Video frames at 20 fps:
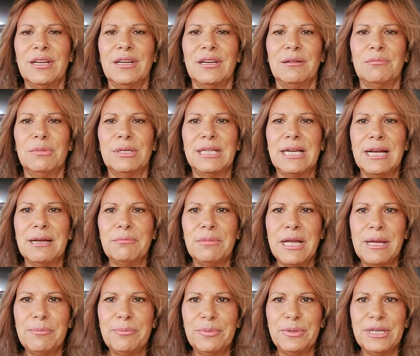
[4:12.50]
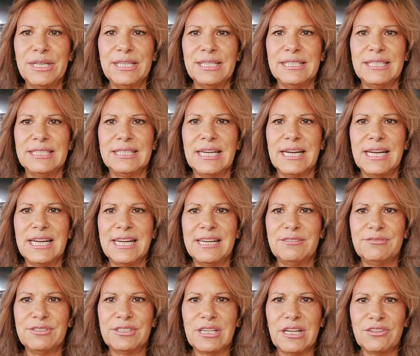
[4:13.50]
But I'm happy that I have
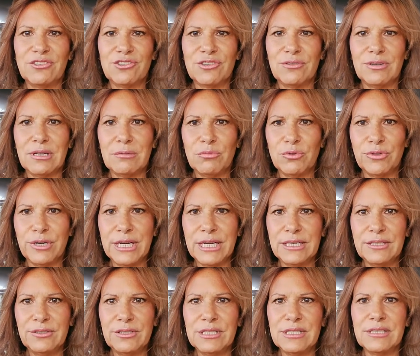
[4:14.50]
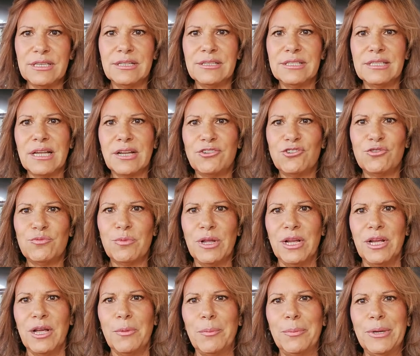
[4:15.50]
such collaborators and such
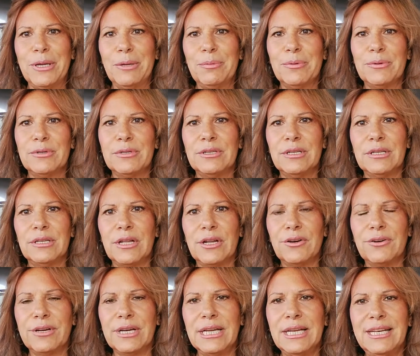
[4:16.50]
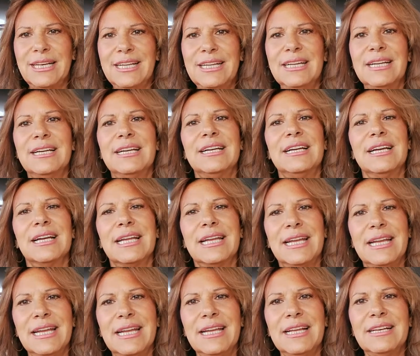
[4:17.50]
people that are really
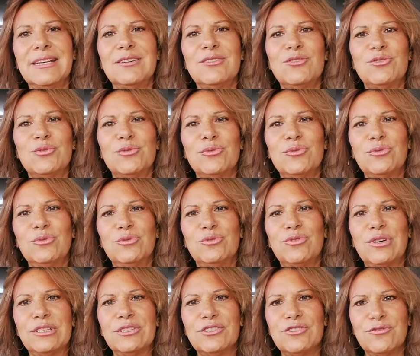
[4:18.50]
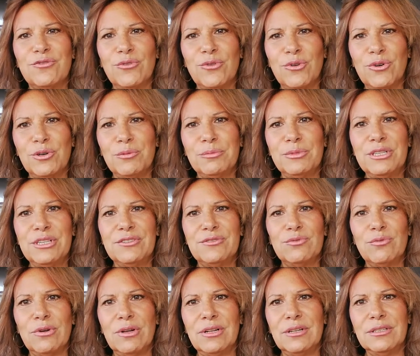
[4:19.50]
keen to transform this
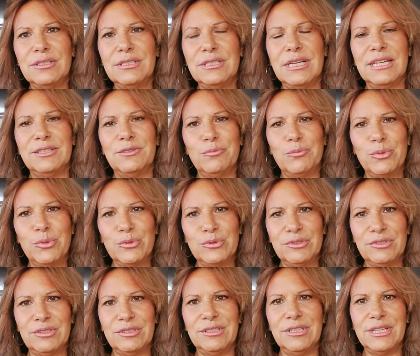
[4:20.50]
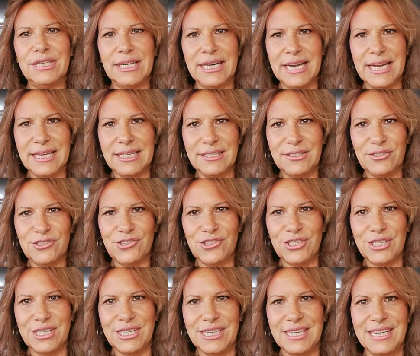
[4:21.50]
world and put their
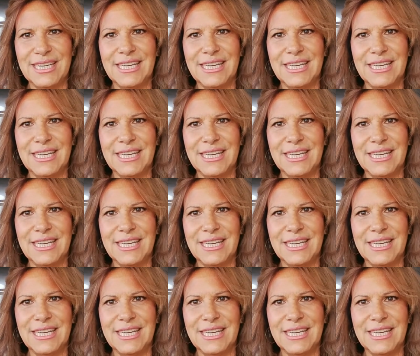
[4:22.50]
energy